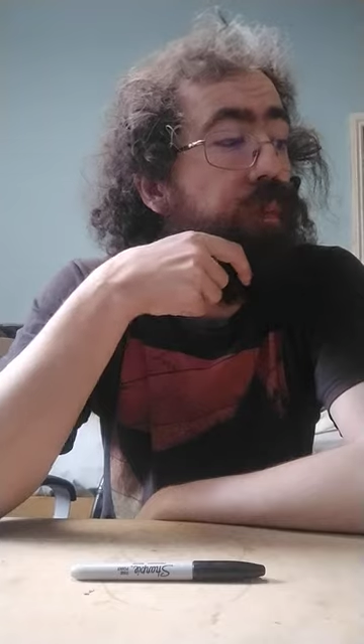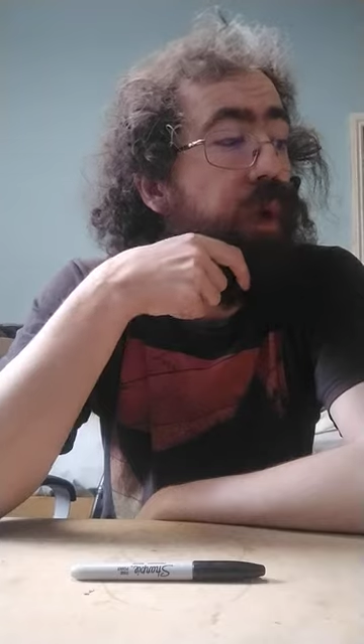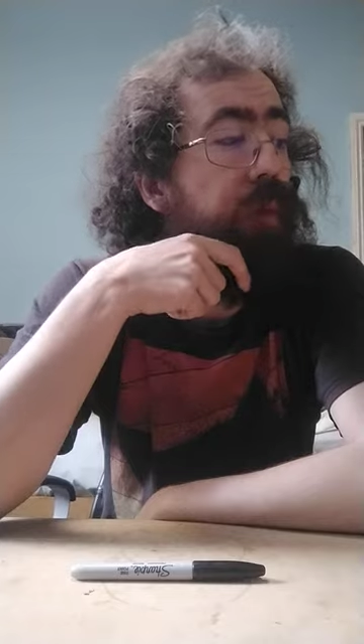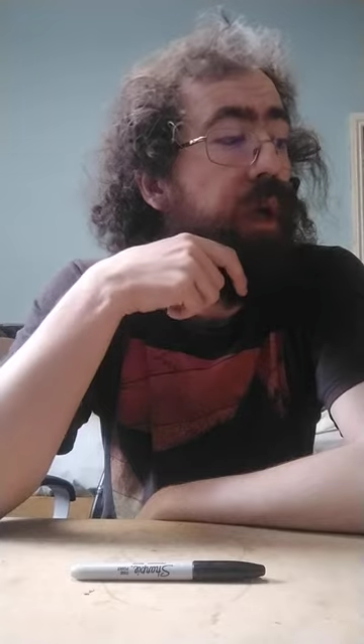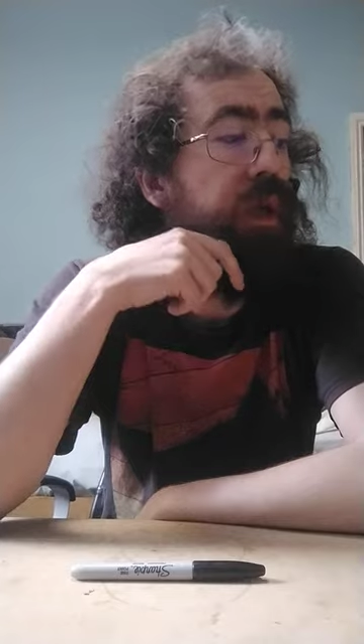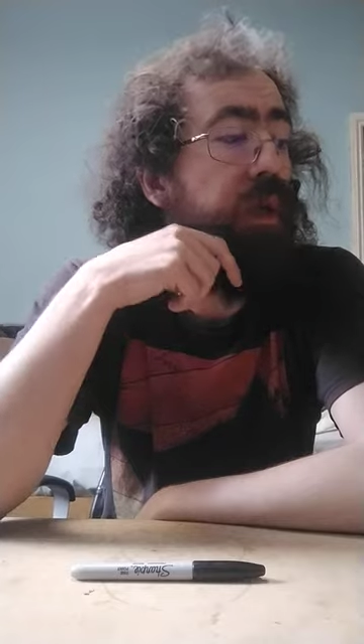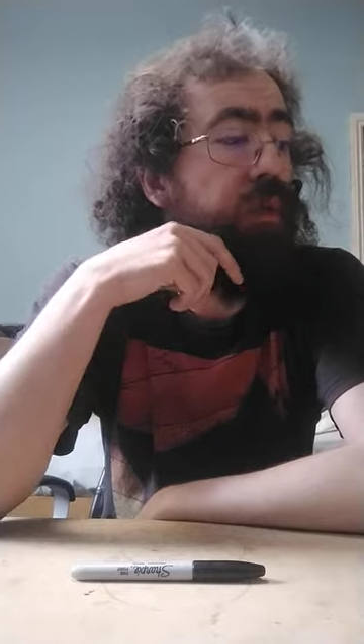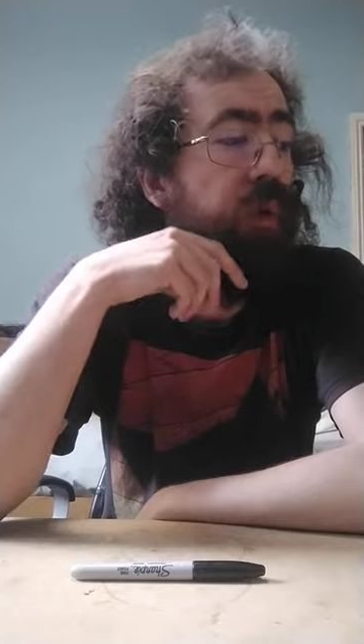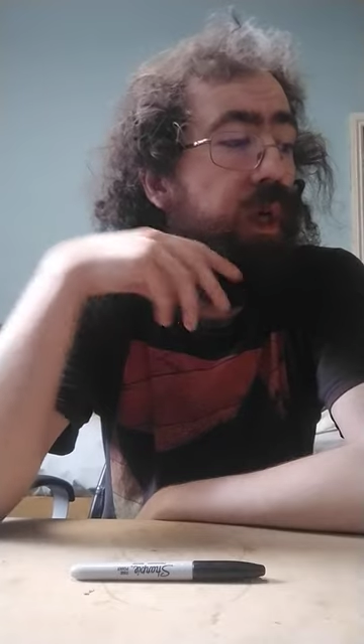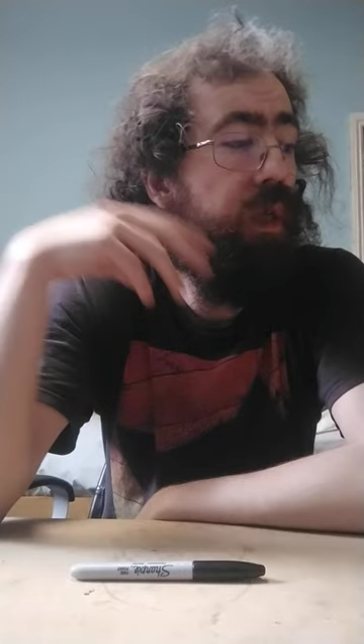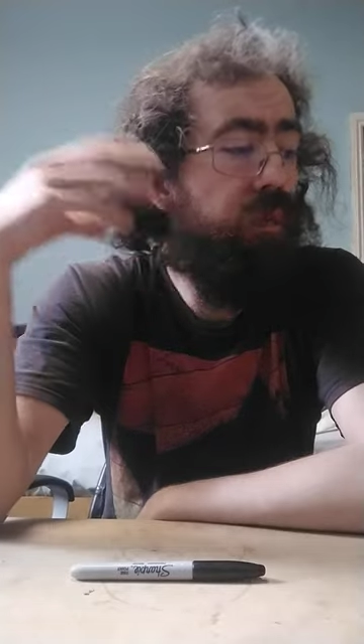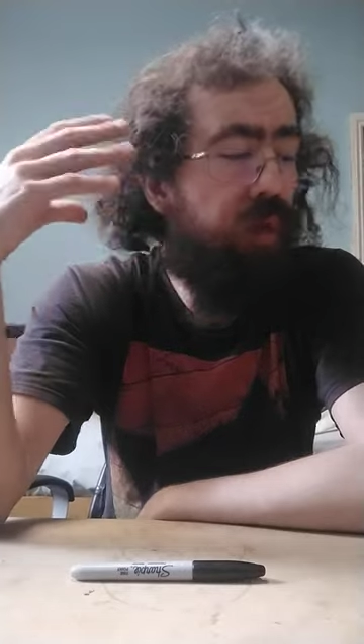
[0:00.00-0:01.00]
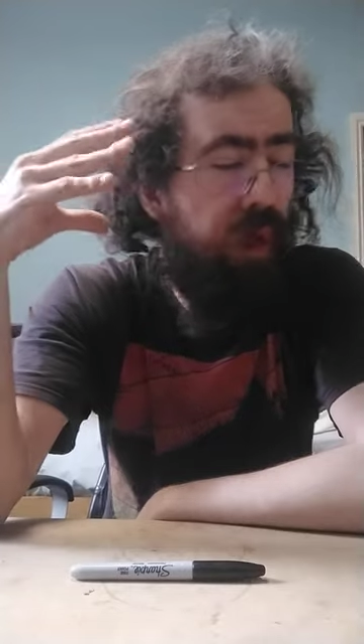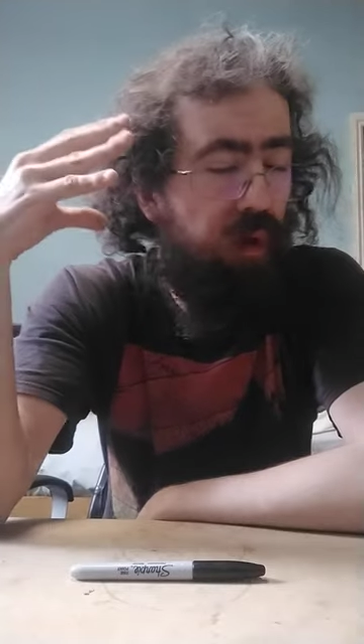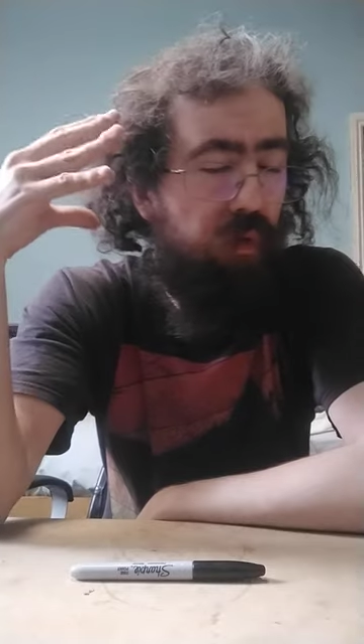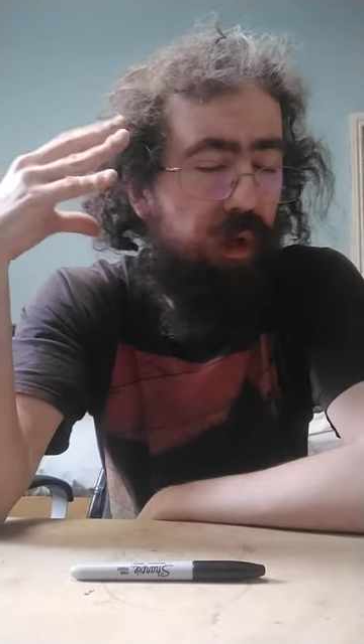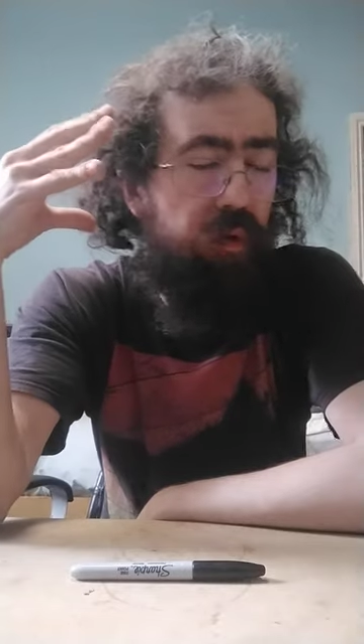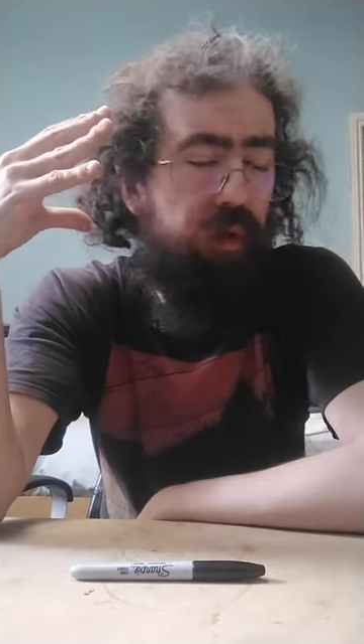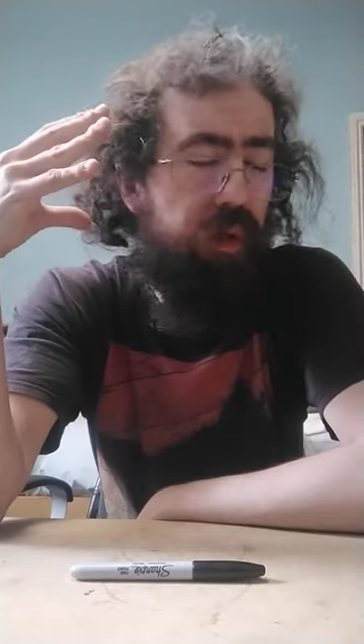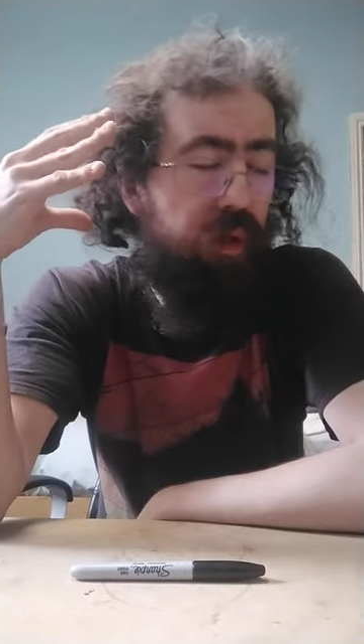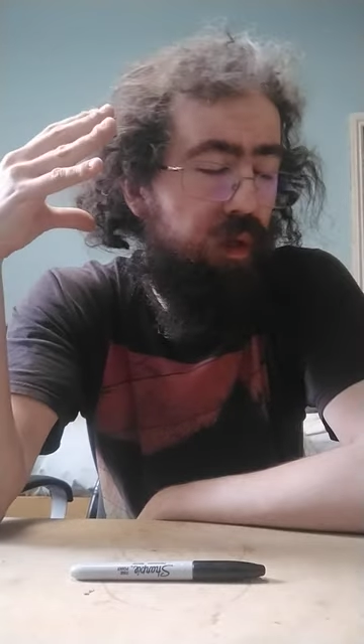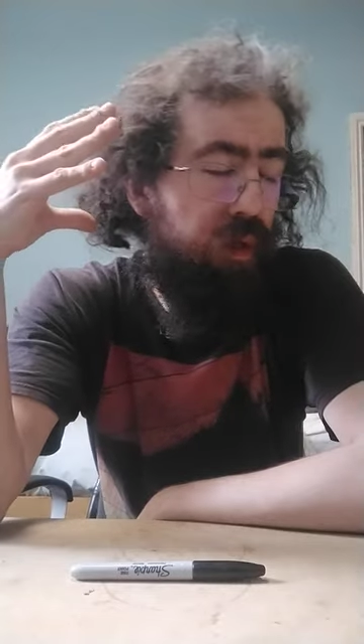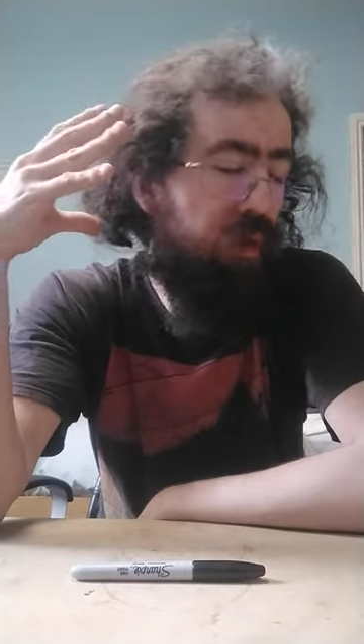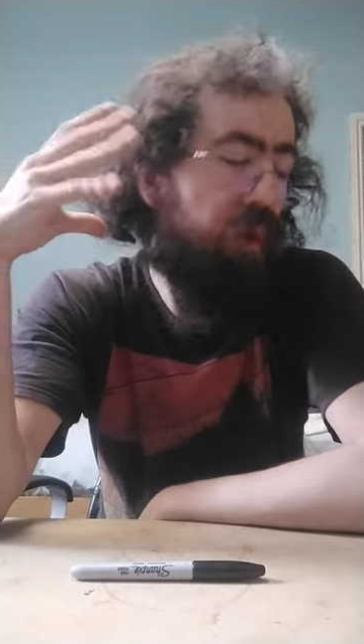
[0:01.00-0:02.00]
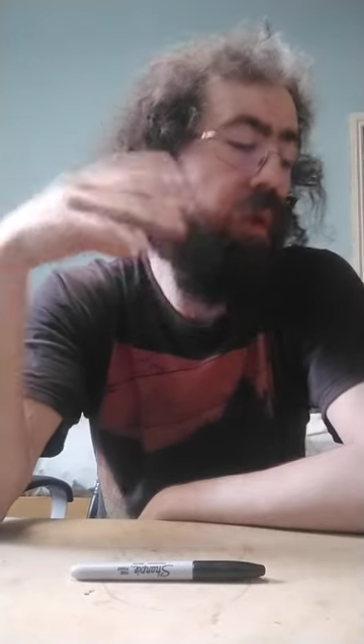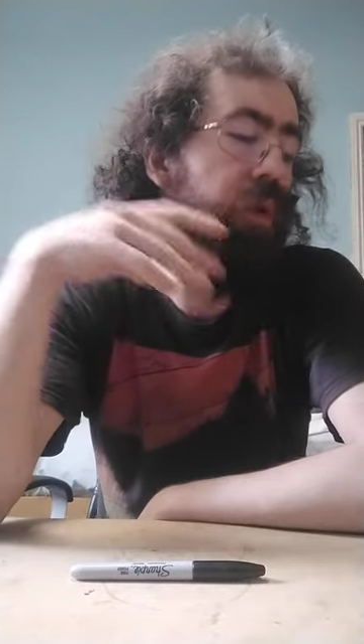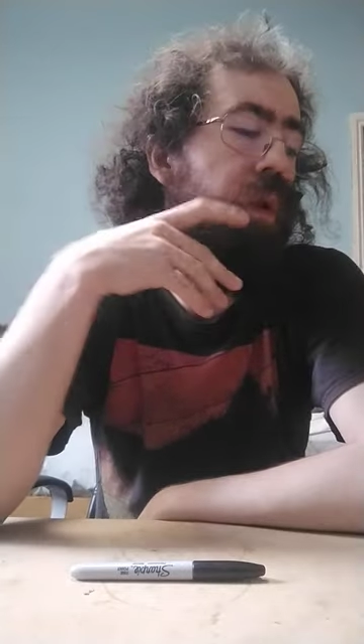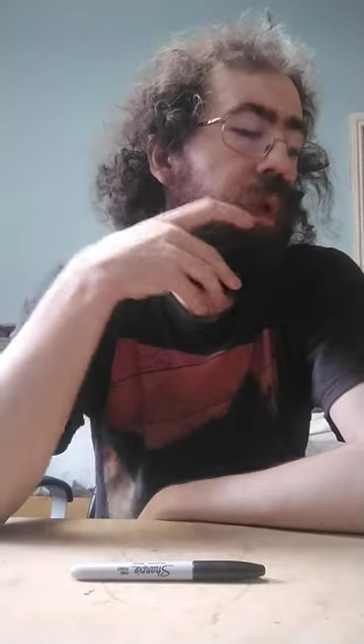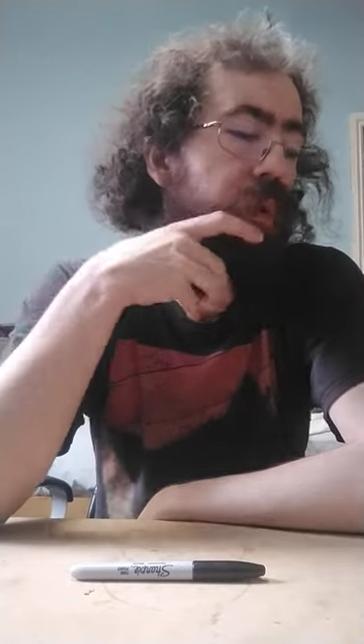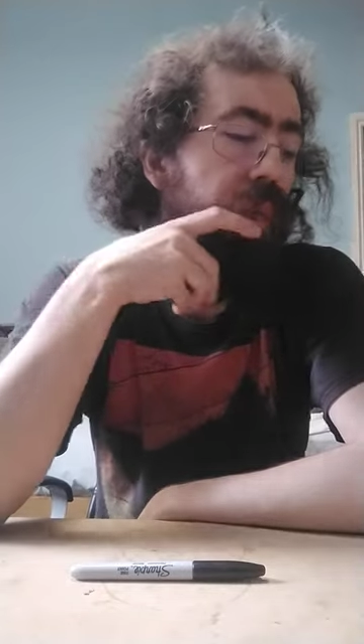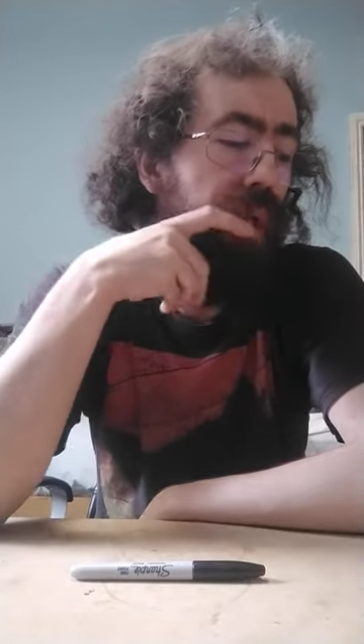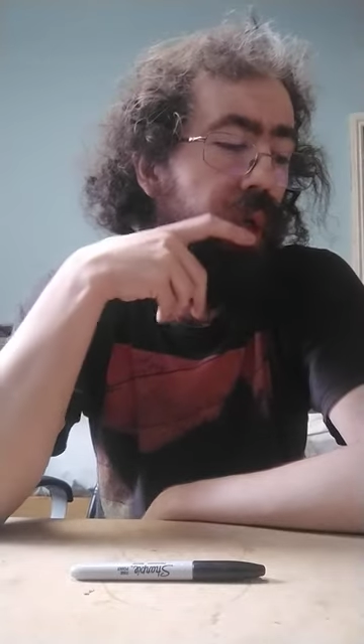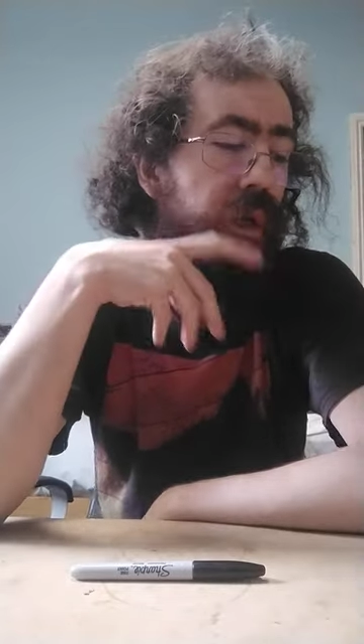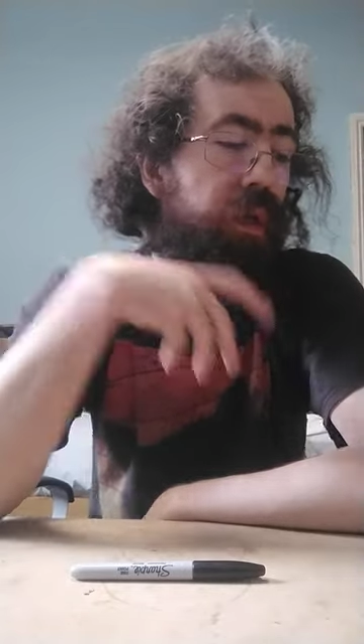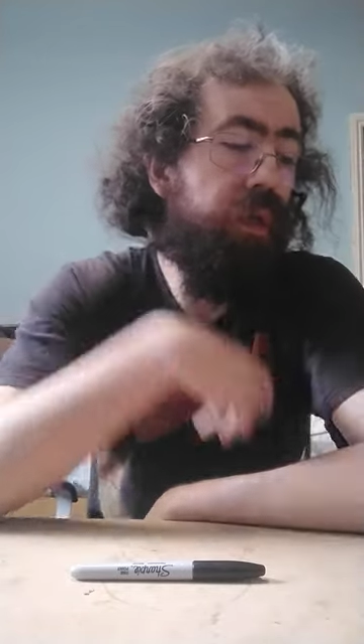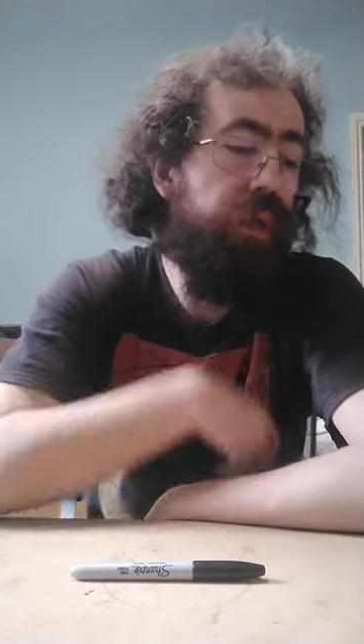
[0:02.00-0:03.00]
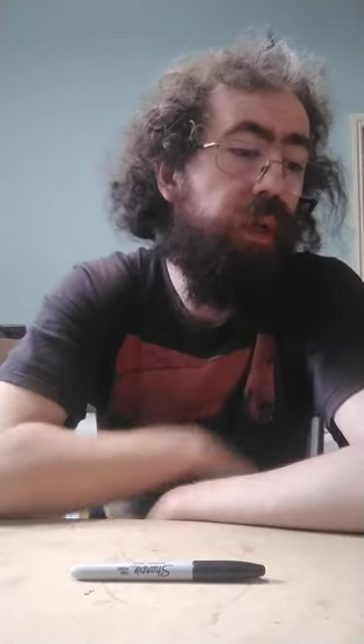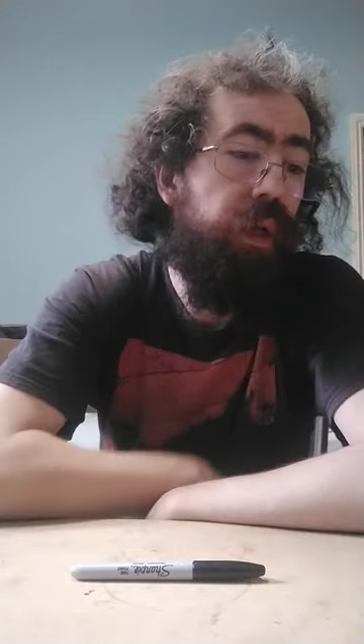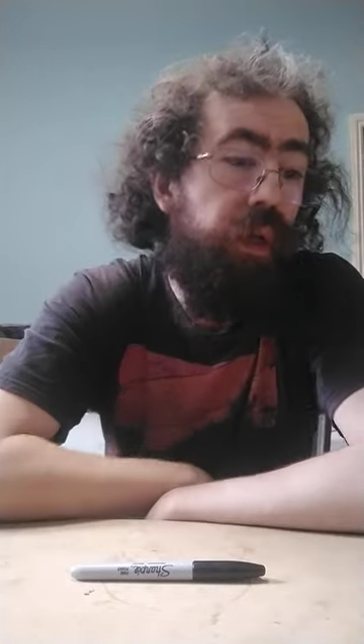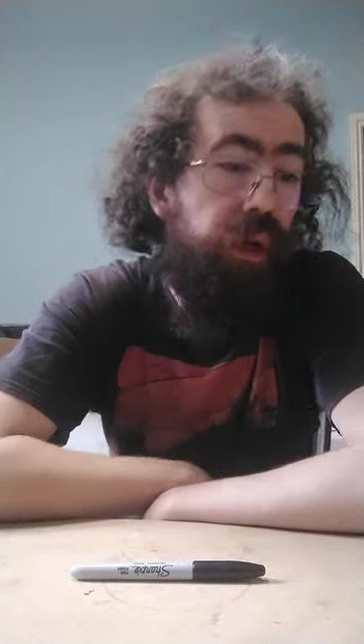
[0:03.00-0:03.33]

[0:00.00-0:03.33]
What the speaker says: about it twice when I already was going to do it, it drives me nuts.